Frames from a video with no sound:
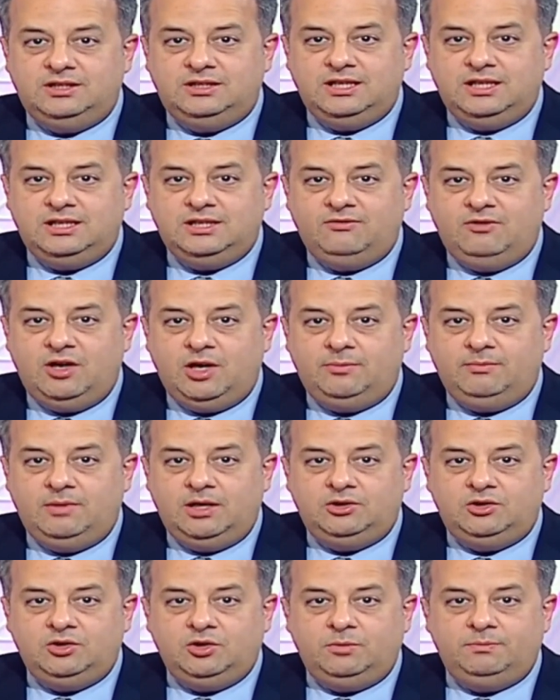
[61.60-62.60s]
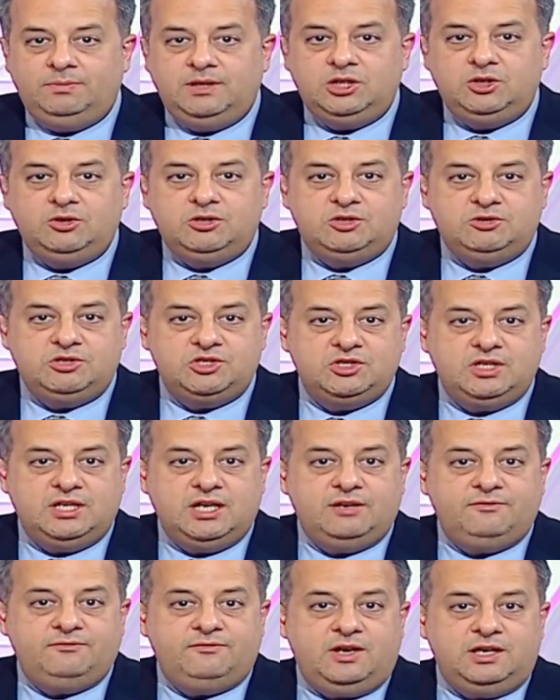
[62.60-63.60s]
developmental pediatrician
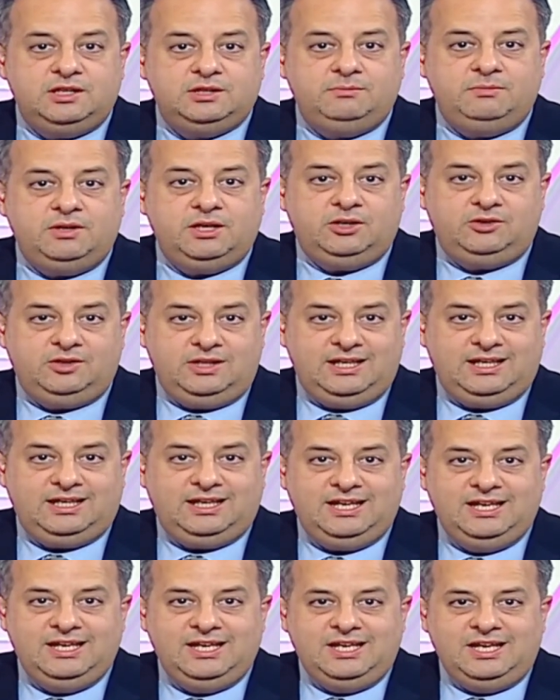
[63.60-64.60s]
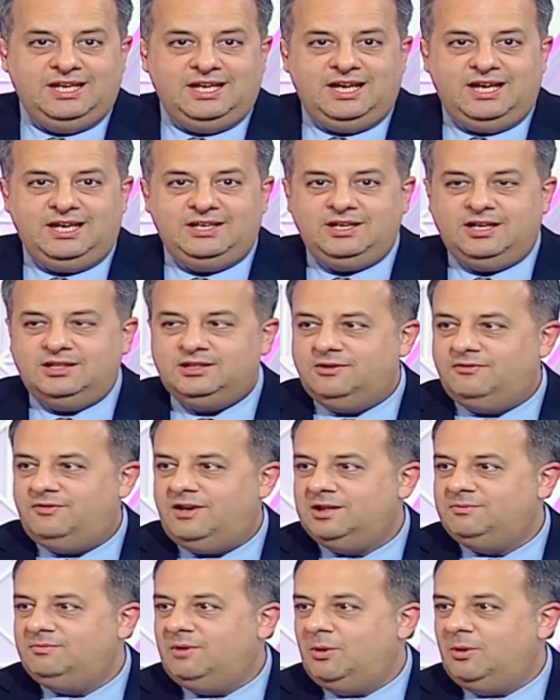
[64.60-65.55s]
at Fatma Clinic. Dr. Fatma,